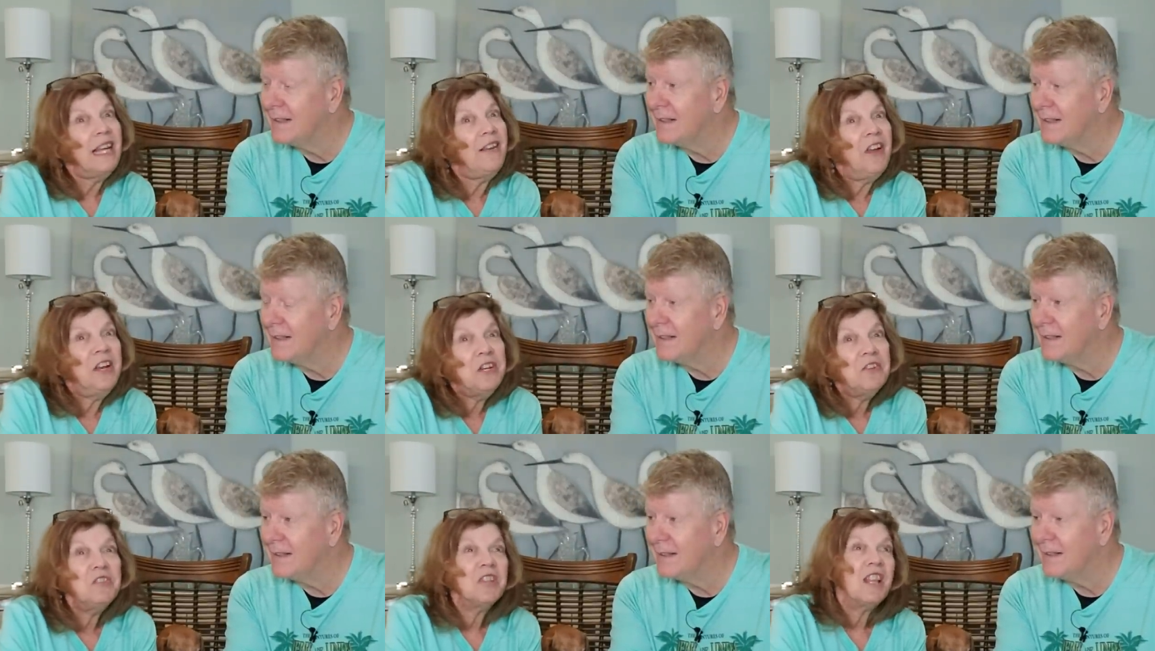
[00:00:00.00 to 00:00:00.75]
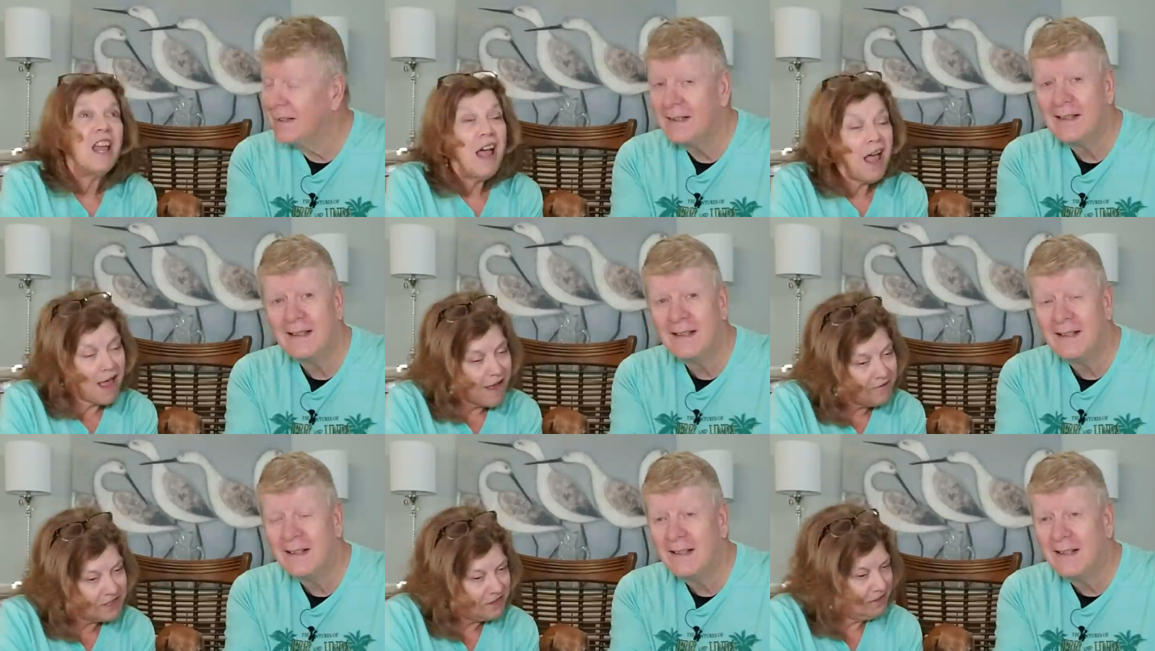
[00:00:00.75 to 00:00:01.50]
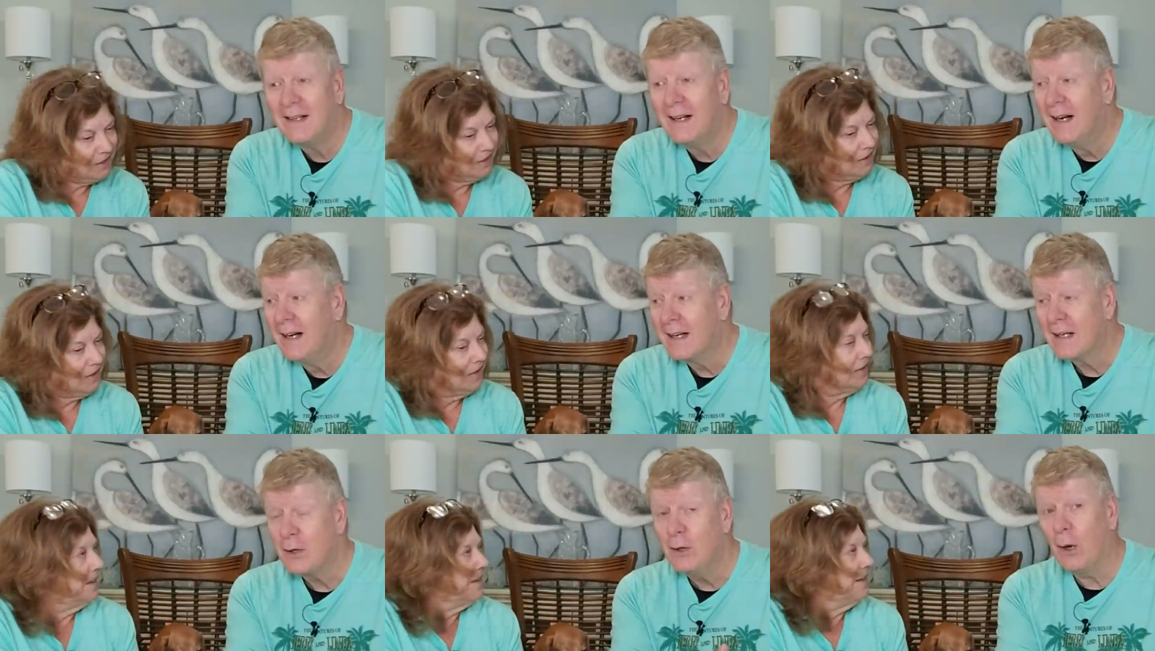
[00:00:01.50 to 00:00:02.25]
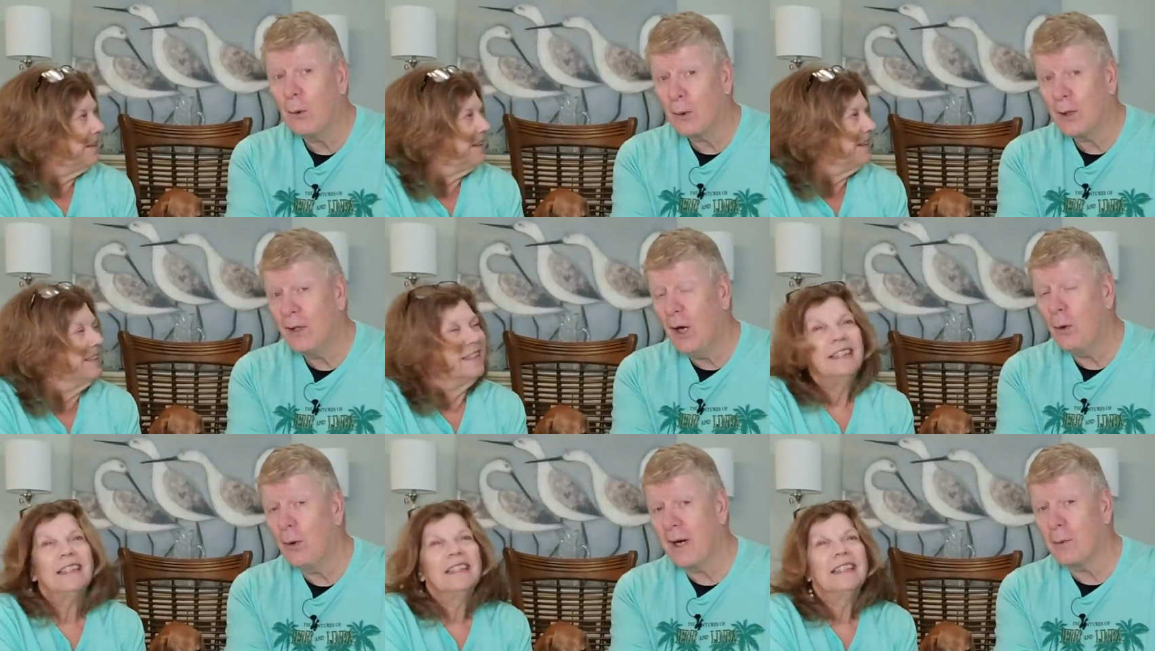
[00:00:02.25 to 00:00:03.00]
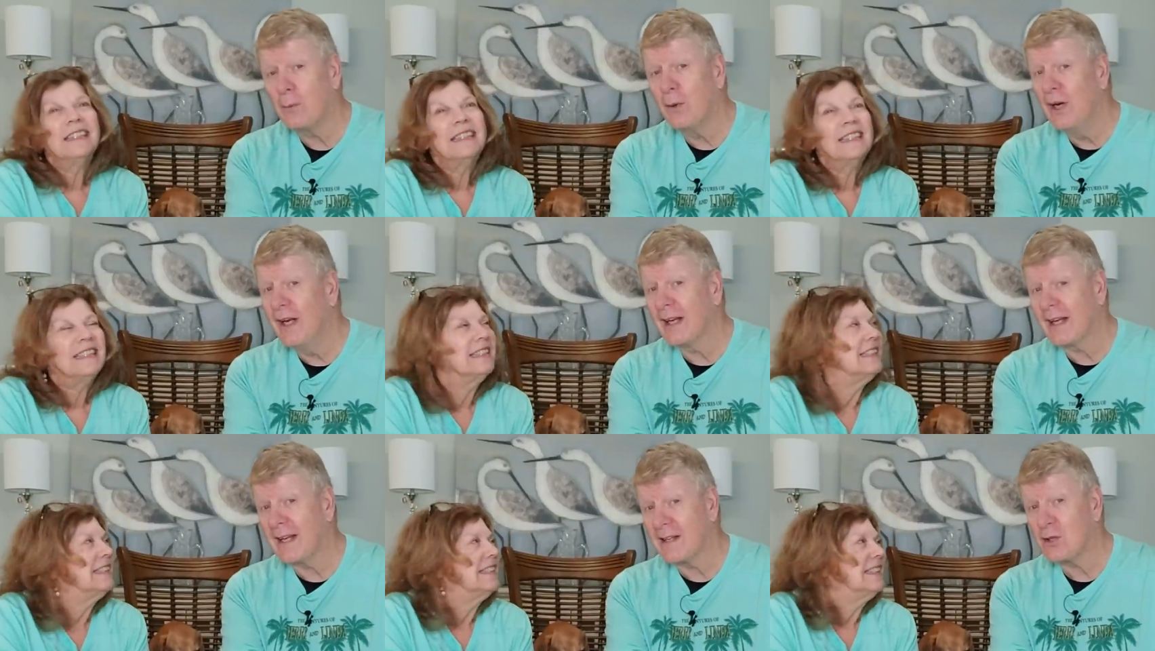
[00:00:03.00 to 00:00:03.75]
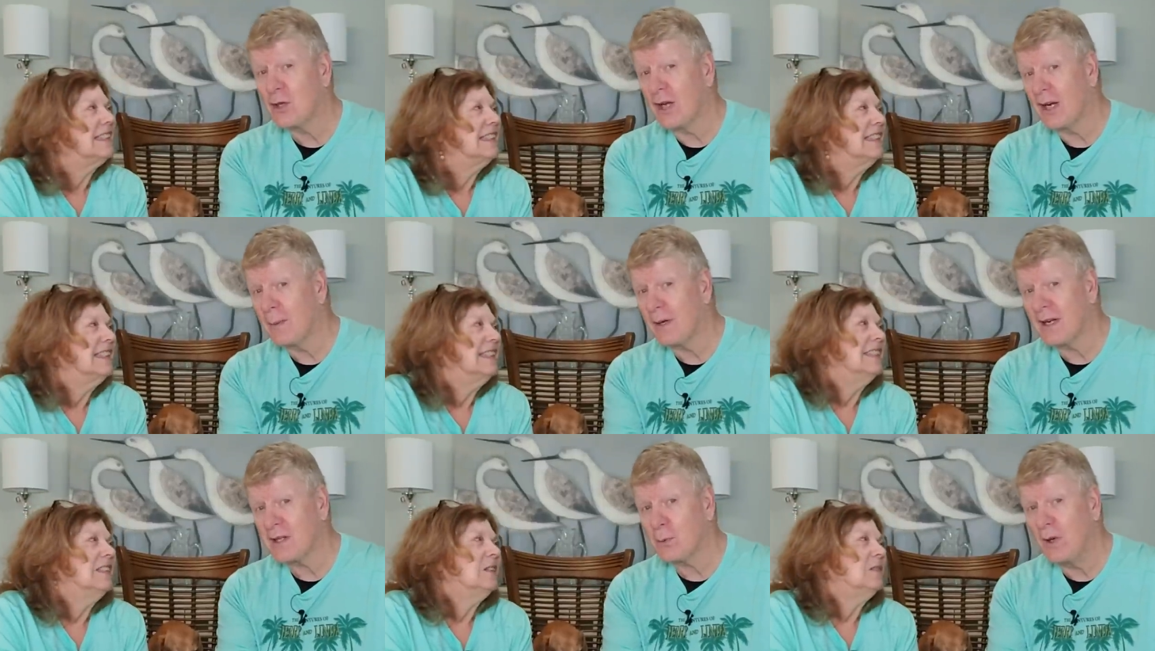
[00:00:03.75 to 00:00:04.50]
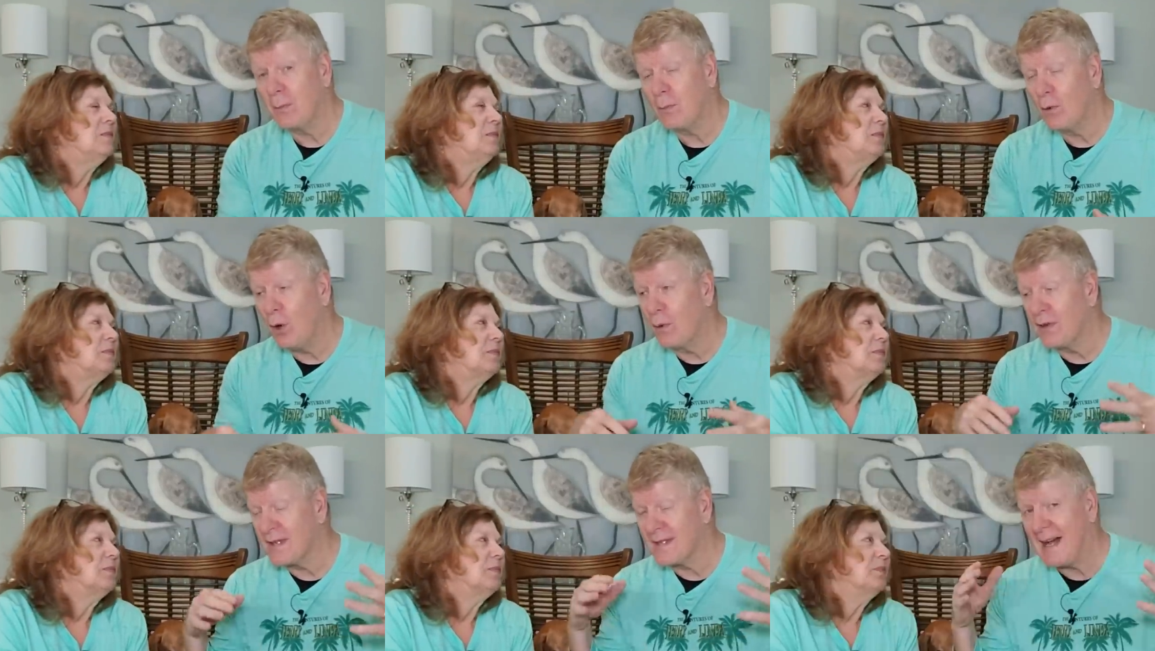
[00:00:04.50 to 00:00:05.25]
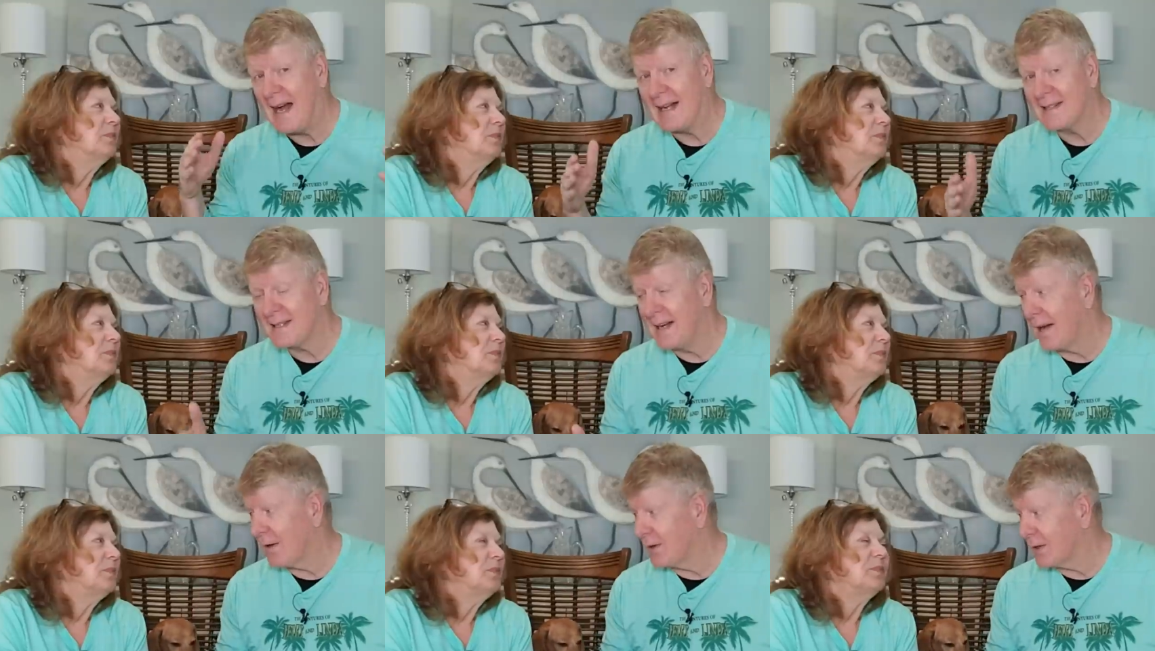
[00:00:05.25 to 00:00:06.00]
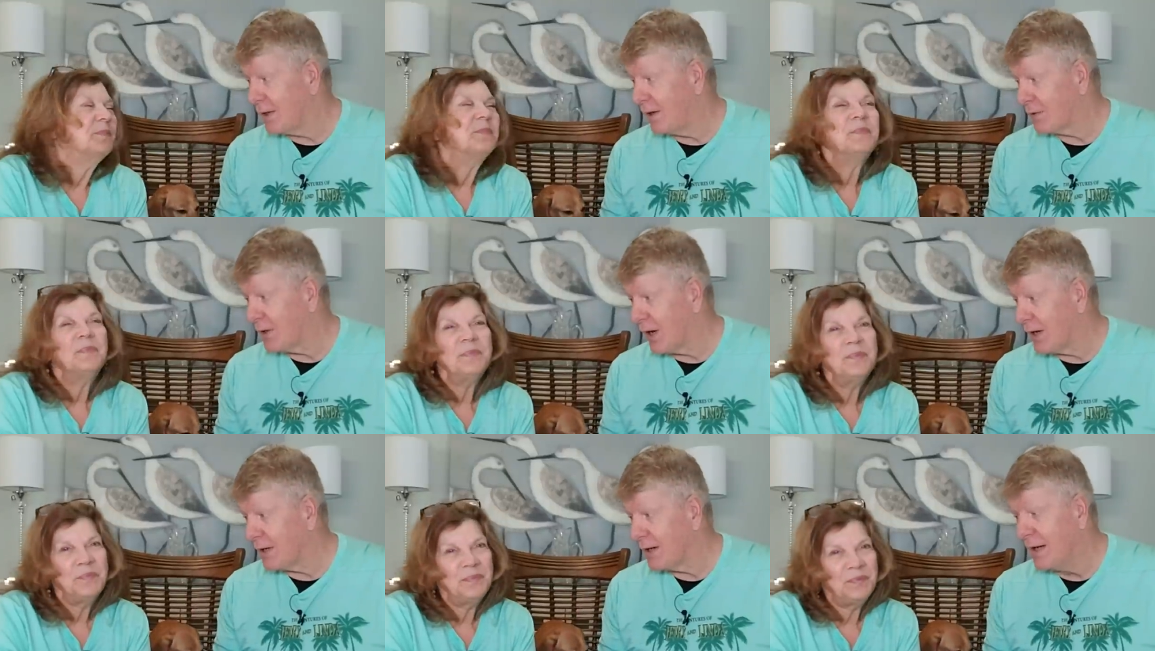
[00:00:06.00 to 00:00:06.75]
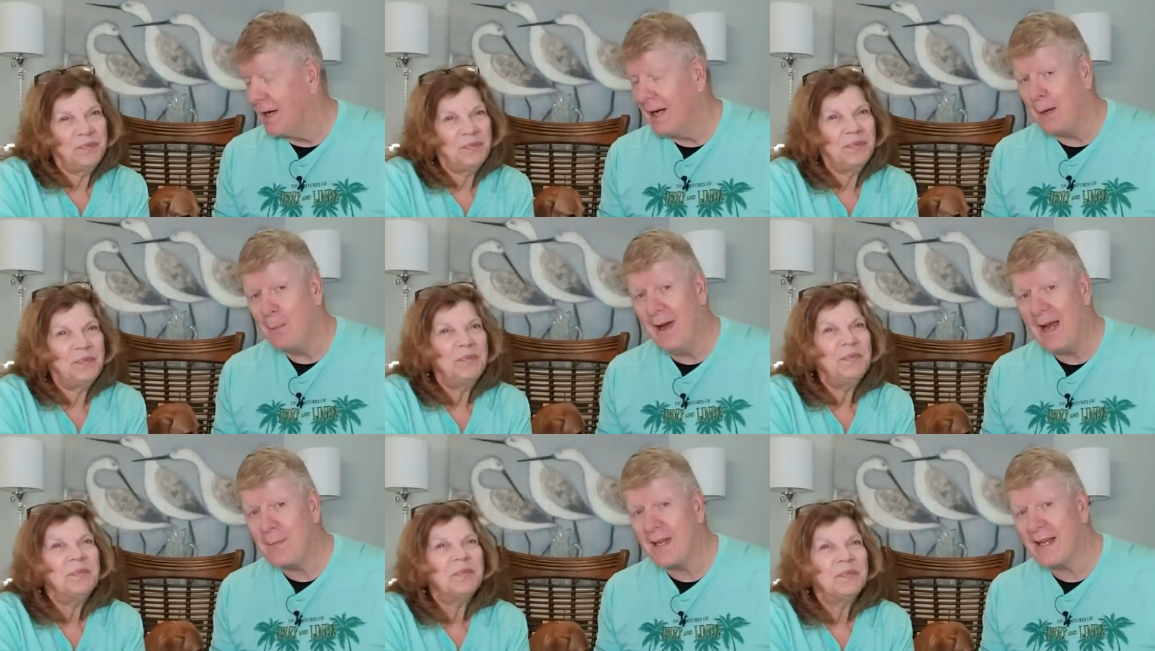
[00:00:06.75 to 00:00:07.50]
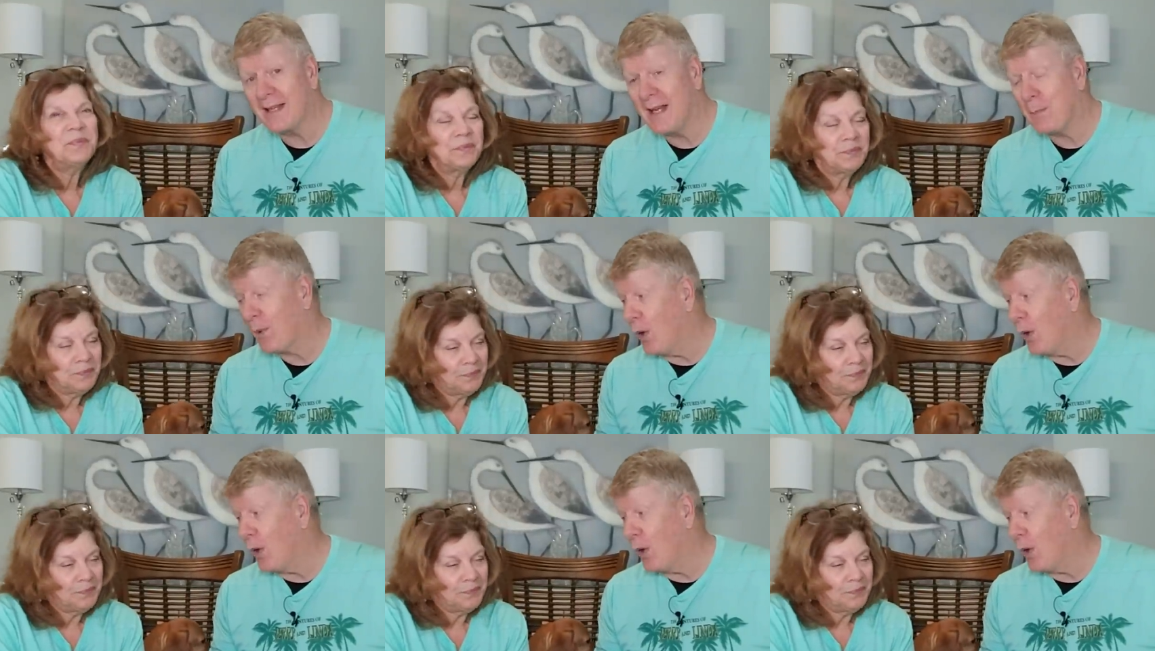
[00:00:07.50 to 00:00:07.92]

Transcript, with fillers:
Speaker 1: even use gloves.
Speaker 2: You know, we'll know when it really gets chilly because we'll roll the sides down on the golf cart mm -hmm. and mm-hmm. maybe get that